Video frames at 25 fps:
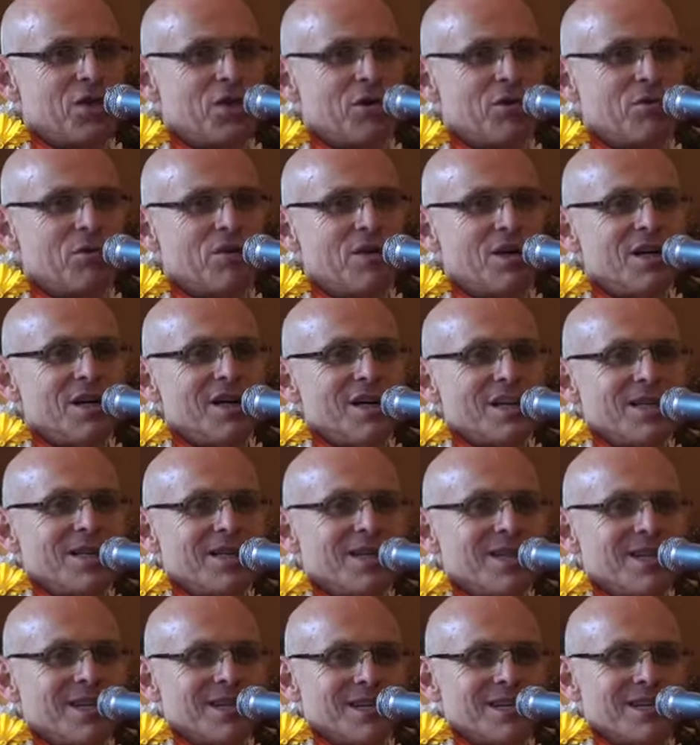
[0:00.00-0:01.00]
know.
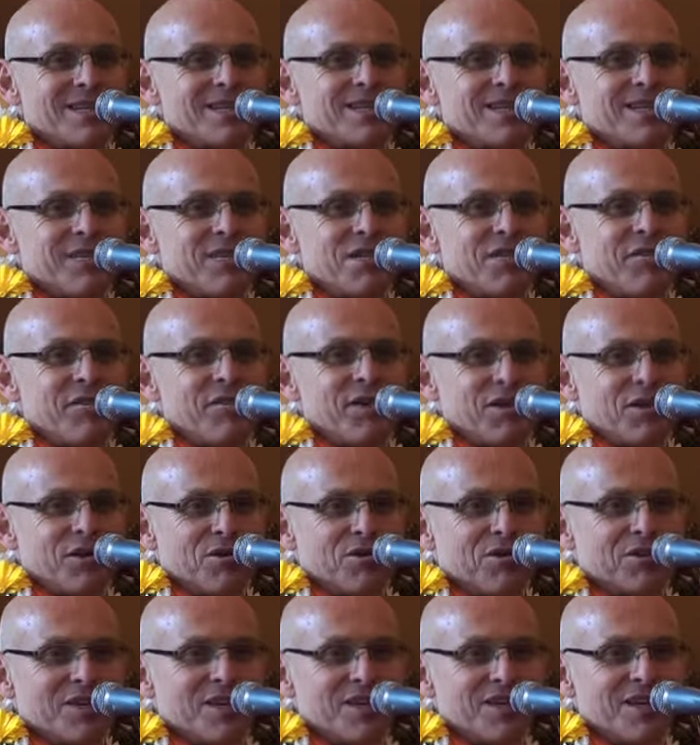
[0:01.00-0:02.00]
See, yeah, that's the
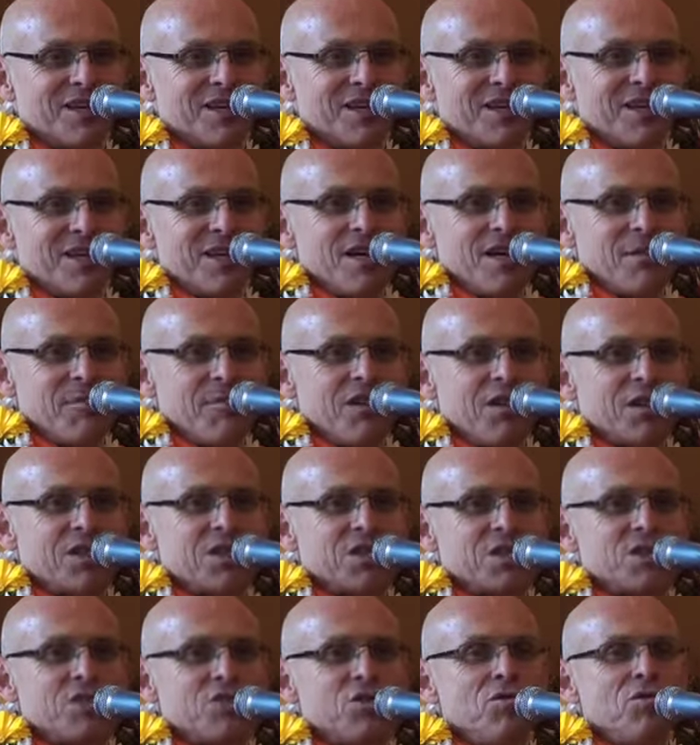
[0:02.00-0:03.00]
difficulty.
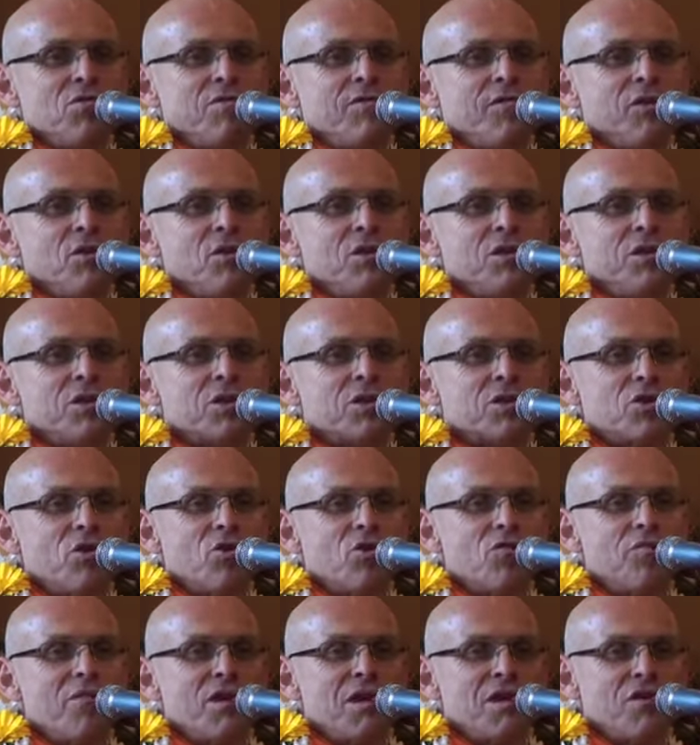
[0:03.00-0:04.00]
Because you've learned
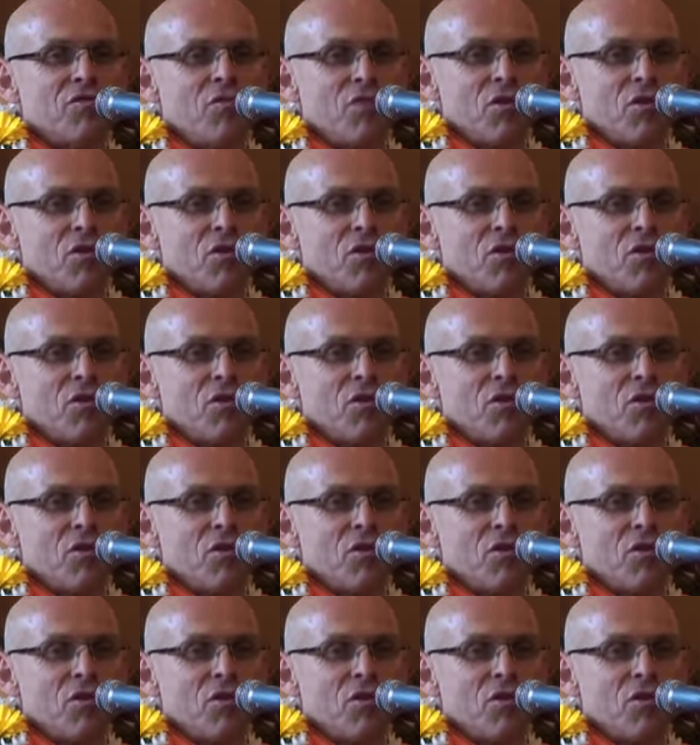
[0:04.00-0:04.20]
so many